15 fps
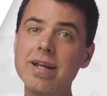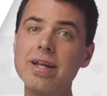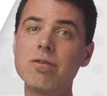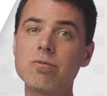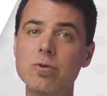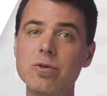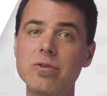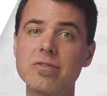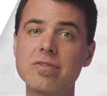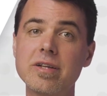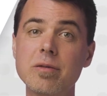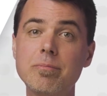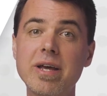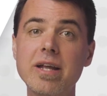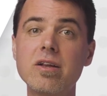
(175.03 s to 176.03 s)
any rules
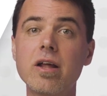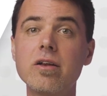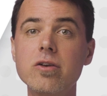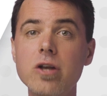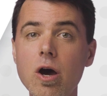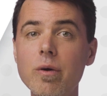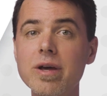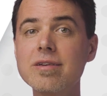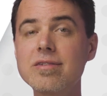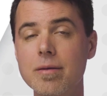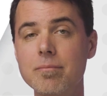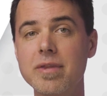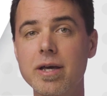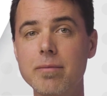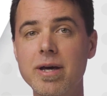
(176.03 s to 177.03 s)
that depend on knowing
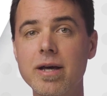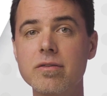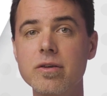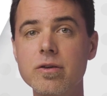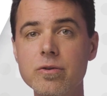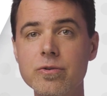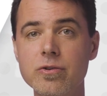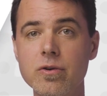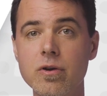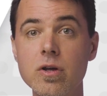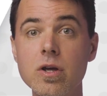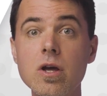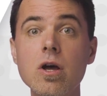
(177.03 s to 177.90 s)
something about the user.